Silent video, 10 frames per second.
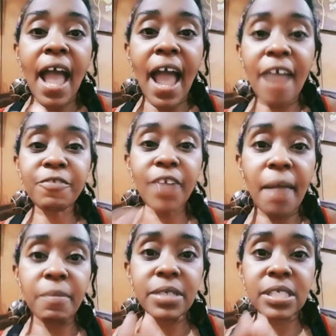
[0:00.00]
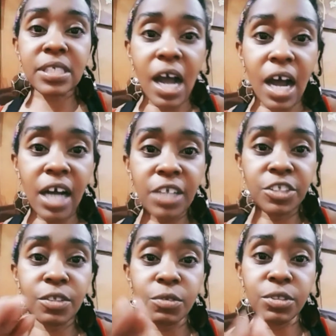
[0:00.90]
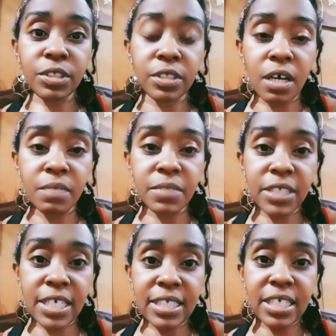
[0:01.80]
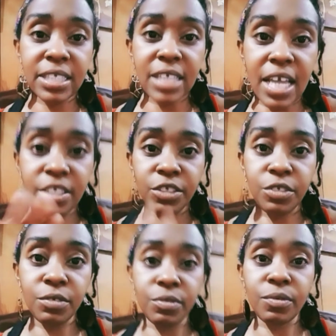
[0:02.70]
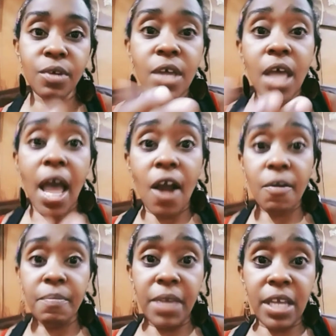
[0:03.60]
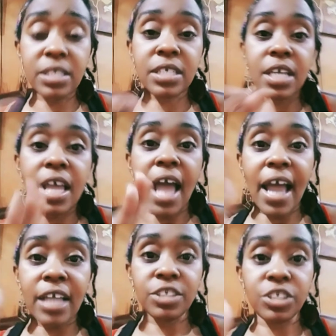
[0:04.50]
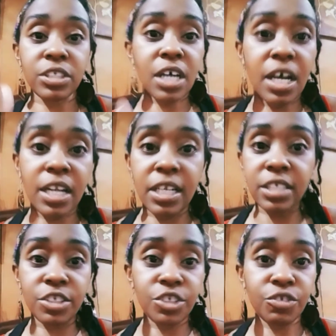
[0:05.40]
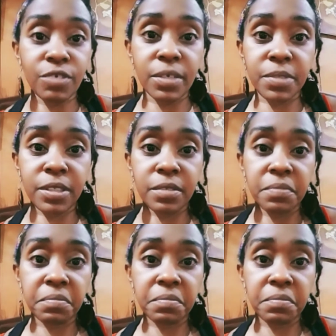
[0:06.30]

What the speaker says: After I massage those seasonings into our meat, I just cut it into strips.